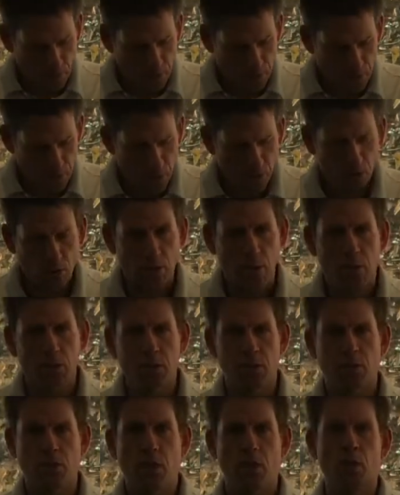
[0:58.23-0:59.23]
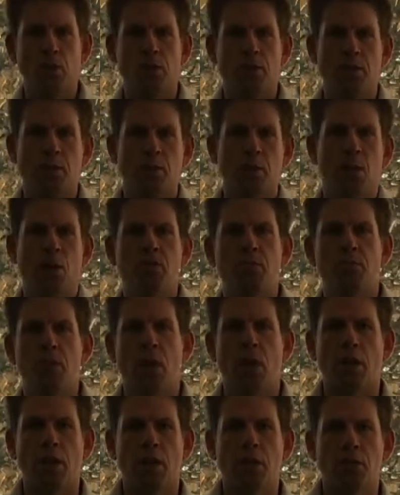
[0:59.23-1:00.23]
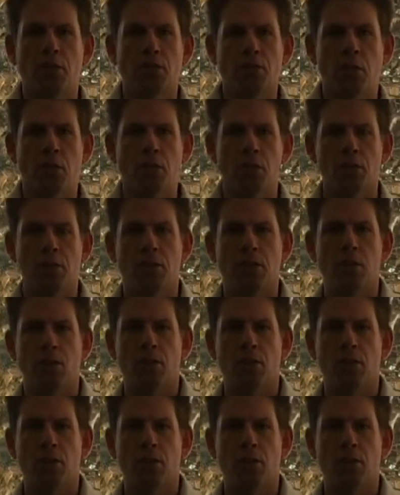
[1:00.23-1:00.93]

So let's start with the golf ball here first.